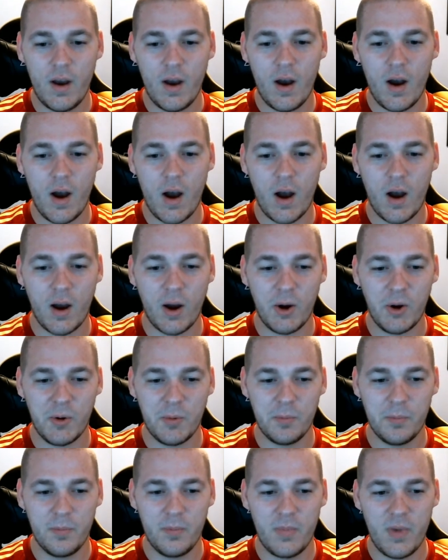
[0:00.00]

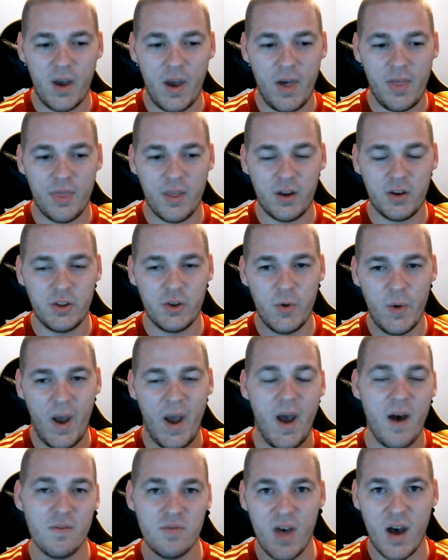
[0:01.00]
and then you
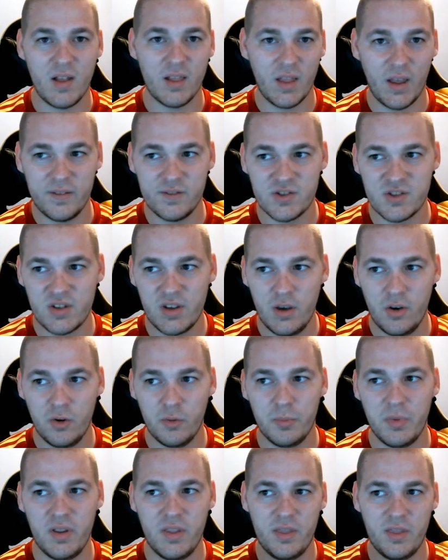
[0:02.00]
have that life skill,
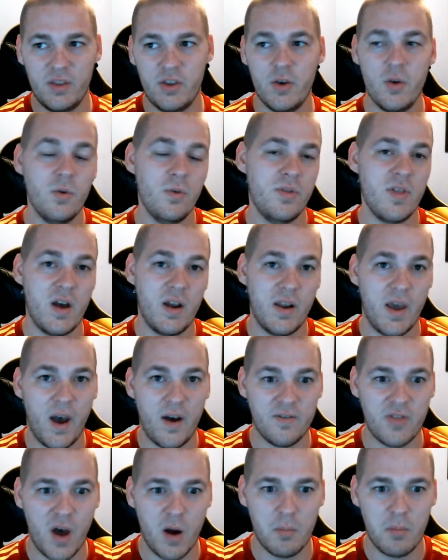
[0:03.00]
but you then
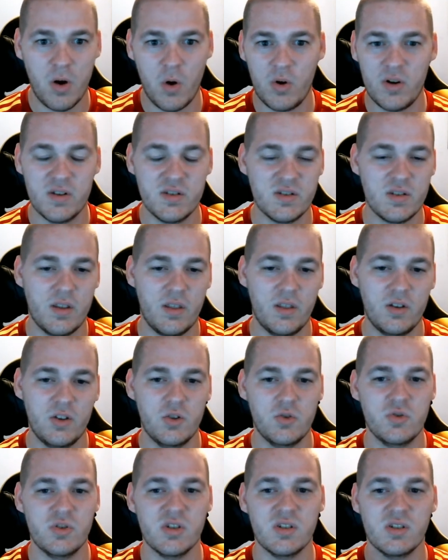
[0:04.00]
have that bonus, and then
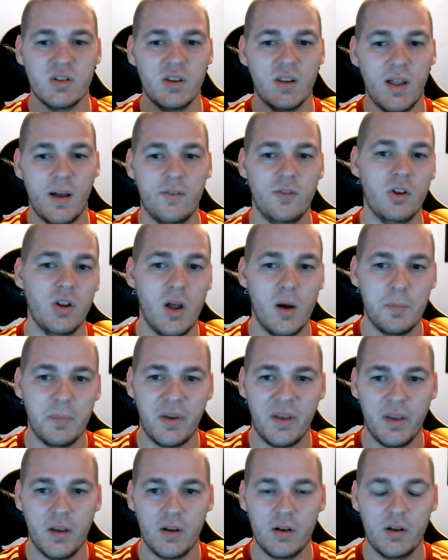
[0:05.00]
you just level up
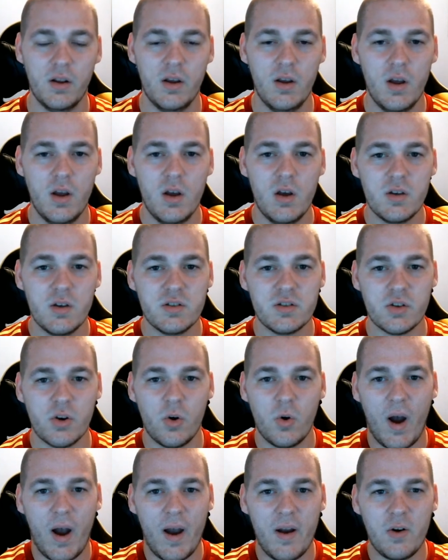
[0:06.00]
again.
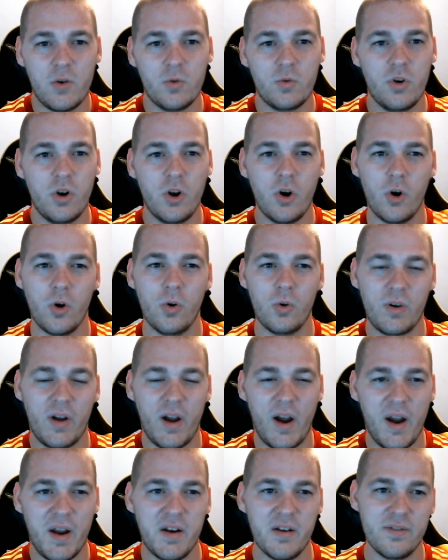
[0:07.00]
So I don't know
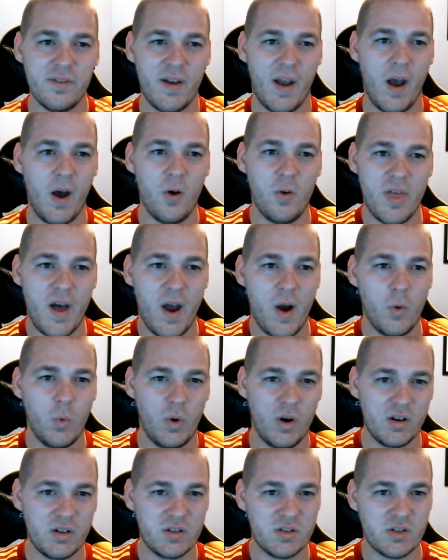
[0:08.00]
kind of how that
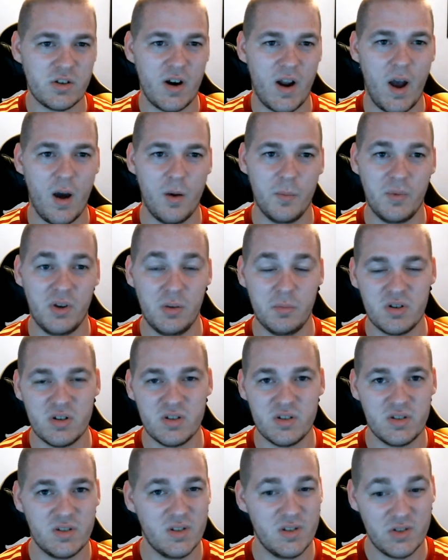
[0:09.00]
works or how many
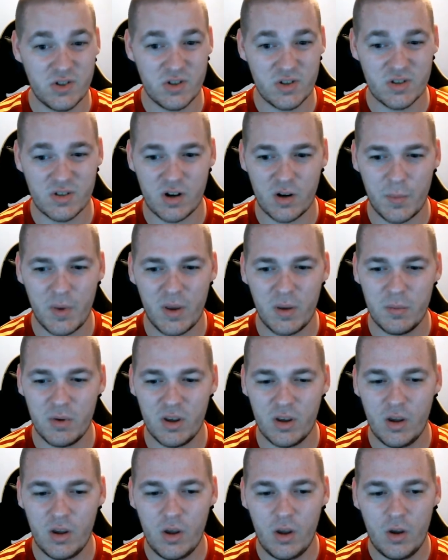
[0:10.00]
prestiges there may
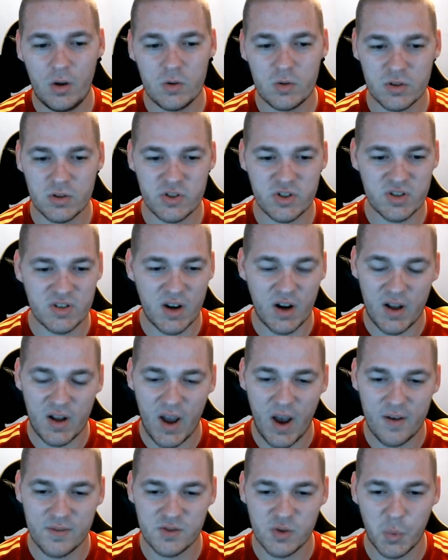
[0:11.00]
be. We'll just kind of
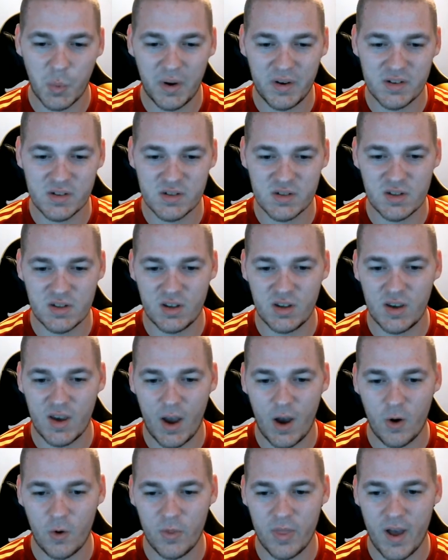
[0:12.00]
have to wait and see
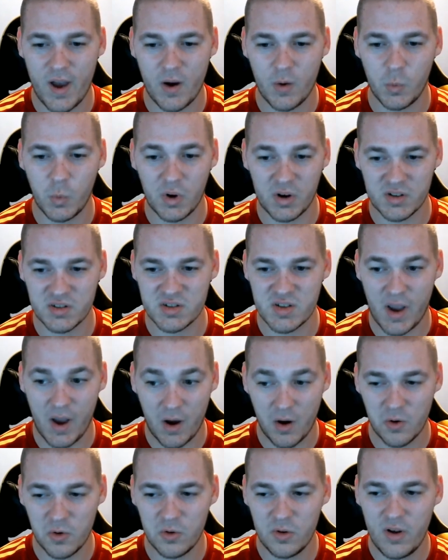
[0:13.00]
how that works
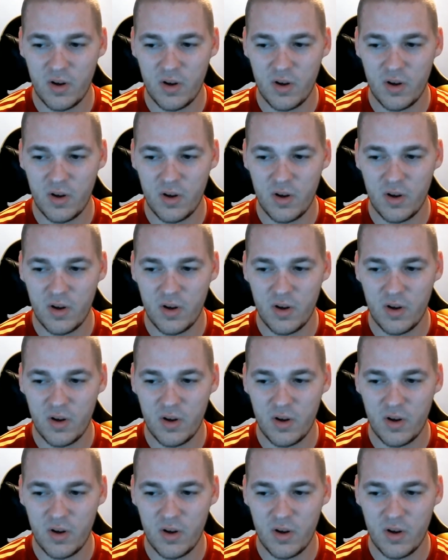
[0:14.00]
out,